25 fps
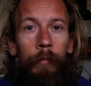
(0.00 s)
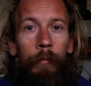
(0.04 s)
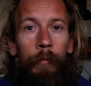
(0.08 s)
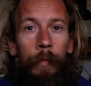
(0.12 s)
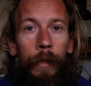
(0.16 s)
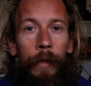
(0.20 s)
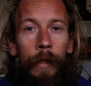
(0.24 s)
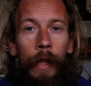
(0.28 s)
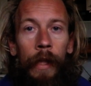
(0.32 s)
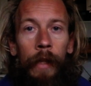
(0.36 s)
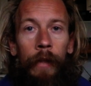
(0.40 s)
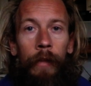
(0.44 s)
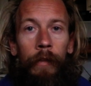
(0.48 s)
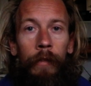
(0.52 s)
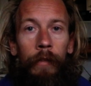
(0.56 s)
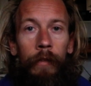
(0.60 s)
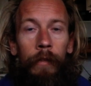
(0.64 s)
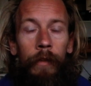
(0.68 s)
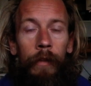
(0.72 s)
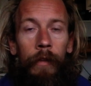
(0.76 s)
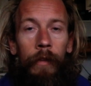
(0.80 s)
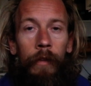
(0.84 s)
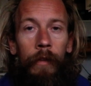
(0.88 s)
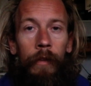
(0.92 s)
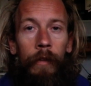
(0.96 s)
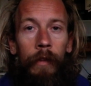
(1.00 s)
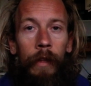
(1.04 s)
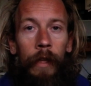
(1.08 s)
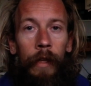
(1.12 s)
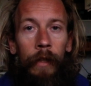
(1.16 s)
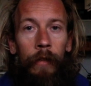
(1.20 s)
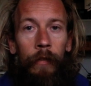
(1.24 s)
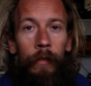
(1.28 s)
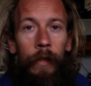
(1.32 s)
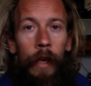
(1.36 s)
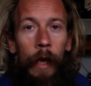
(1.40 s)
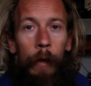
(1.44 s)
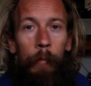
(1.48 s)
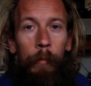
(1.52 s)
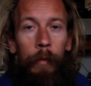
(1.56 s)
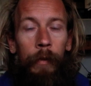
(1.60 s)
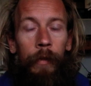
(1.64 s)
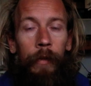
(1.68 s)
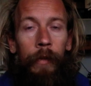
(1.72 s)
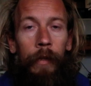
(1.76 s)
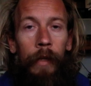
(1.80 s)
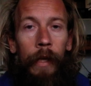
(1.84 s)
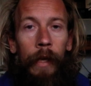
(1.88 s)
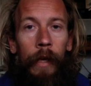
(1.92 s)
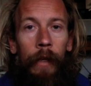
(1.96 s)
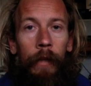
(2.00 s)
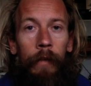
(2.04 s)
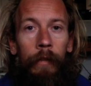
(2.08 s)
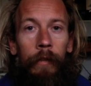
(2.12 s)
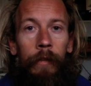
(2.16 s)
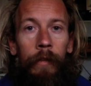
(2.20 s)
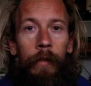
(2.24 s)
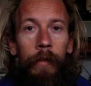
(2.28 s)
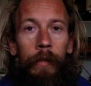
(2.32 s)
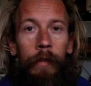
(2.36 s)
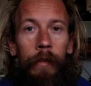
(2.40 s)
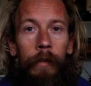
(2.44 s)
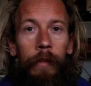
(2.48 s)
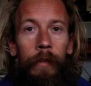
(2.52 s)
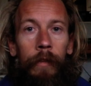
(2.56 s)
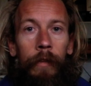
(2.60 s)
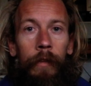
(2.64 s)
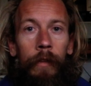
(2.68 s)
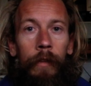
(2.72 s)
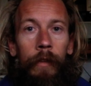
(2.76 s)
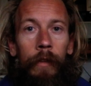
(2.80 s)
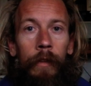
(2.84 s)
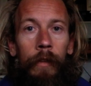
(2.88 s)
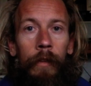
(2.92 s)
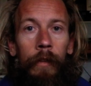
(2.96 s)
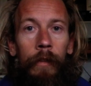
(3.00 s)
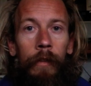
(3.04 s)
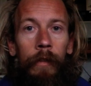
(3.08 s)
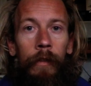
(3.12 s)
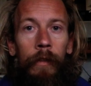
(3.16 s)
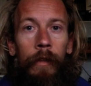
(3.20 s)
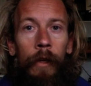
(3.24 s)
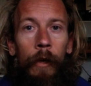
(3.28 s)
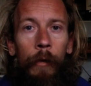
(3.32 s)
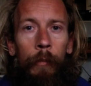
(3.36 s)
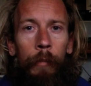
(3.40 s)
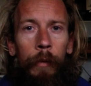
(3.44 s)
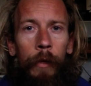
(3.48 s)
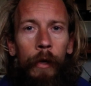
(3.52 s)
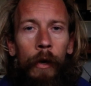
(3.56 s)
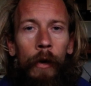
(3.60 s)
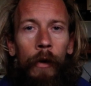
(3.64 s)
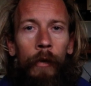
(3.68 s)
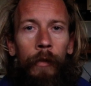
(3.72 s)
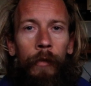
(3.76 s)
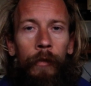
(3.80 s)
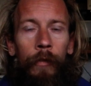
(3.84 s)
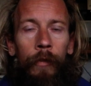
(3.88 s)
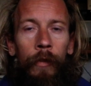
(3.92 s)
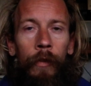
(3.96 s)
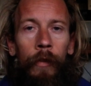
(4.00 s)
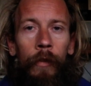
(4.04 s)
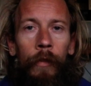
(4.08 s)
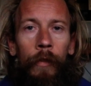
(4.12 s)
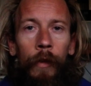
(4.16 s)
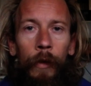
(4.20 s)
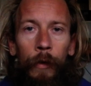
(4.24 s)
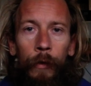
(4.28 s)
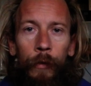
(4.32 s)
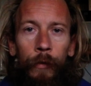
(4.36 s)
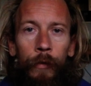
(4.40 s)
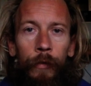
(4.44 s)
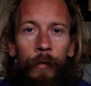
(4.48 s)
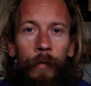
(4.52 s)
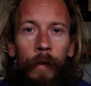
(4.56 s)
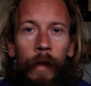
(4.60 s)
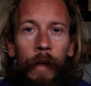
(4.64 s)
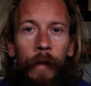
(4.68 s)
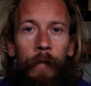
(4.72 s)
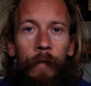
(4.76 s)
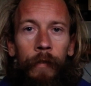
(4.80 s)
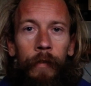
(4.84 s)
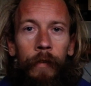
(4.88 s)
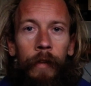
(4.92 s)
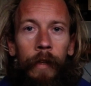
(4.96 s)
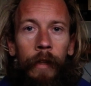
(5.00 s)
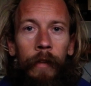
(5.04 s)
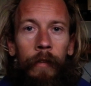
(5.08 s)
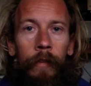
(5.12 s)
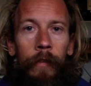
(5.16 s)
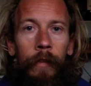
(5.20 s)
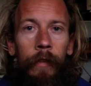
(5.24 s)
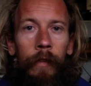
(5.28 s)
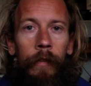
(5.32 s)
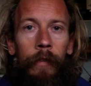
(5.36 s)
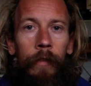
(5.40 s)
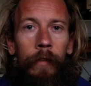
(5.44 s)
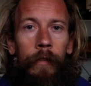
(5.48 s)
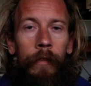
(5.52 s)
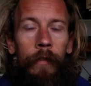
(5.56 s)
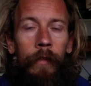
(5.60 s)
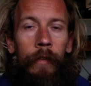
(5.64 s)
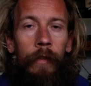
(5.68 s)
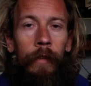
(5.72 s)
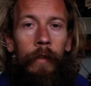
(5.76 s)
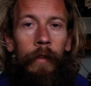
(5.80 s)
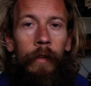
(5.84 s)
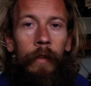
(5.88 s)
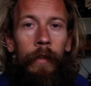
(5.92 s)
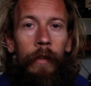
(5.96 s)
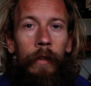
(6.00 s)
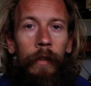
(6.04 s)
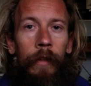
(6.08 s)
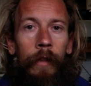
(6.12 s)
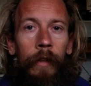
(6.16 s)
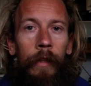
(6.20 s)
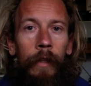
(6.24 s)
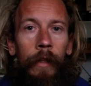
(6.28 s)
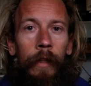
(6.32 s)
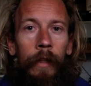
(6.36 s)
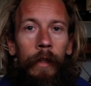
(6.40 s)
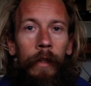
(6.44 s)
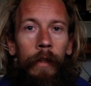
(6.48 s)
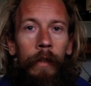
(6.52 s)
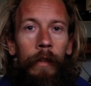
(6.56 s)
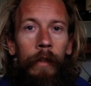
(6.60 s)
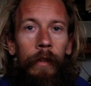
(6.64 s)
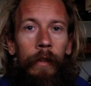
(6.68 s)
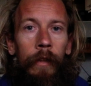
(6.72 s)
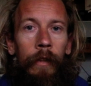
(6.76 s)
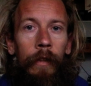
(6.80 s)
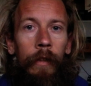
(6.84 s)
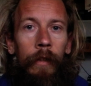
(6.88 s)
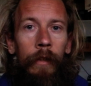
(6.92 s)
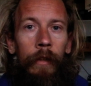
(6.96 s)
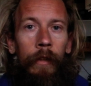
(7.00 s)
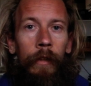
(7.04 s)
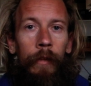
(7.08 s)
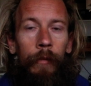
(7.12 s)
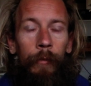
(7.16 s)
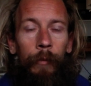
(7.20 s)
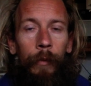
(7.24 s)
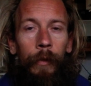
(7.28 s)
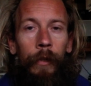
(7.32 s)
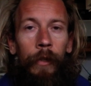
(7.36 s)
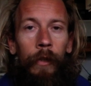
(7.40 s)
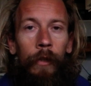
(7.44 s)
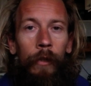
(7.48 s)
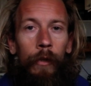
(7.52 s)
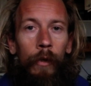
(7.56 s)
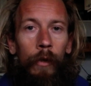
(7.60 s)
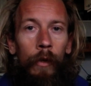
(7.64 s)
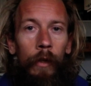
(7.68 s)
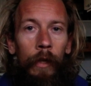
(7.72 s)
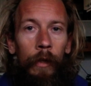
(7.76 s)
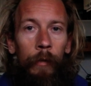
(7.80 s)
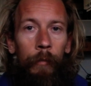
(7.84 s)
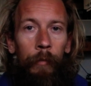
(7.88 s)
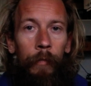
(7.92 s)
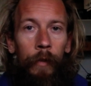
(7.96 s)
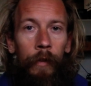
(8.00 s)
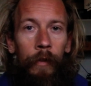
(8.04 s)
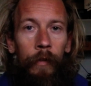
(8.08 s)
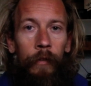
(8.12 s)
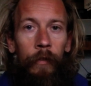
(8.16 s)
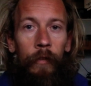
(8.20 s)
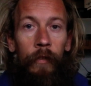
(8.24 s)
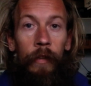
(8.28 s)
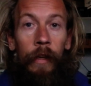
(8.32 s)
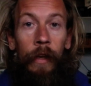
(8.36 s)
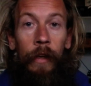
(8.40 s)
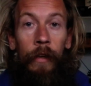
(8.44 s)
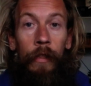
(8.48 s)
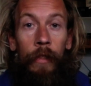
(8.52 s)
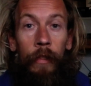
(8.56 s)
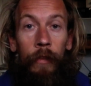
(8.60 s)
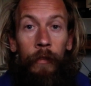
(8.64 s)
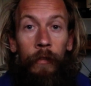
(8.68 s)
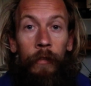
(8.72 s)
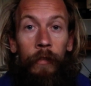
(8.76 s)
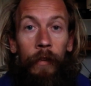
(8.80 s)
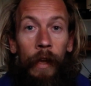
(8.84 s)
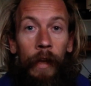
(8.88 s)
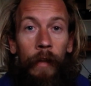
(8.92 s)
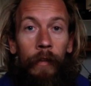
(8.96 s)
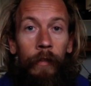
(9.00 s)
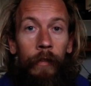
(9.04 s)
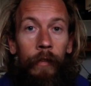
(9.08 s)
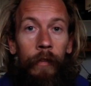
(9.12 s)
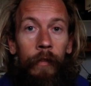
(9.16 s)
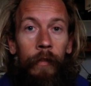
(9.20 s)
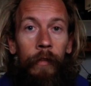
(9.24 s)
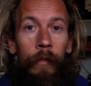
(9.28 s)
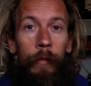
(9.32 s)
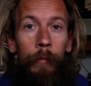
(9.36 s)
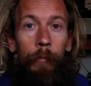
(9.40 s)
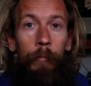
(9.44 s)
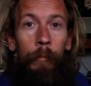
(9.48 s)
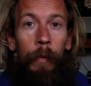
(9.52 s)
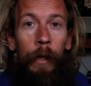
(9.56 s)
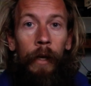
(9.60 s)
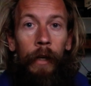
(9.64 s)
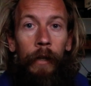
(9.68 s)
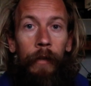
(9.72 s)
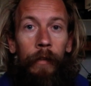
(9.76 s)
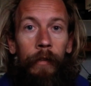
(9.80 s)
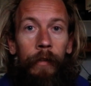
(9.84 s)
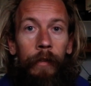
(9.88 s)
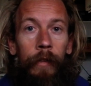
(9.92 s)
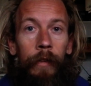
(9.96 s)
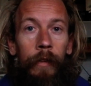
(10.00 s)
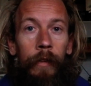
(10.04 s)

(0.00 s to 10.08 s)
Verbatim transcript: But then things happen that go beyond those five senses. And we could call them the sixth sense, but